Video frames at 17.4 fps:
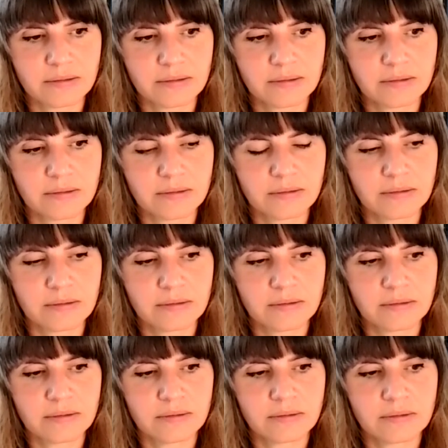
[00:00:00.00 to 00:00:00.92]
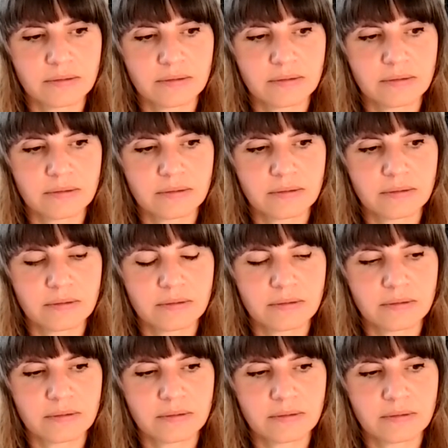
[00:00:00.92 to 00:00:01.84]

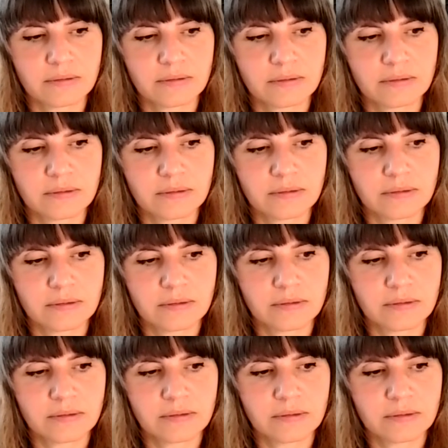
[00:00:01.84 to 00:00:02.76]
(silence)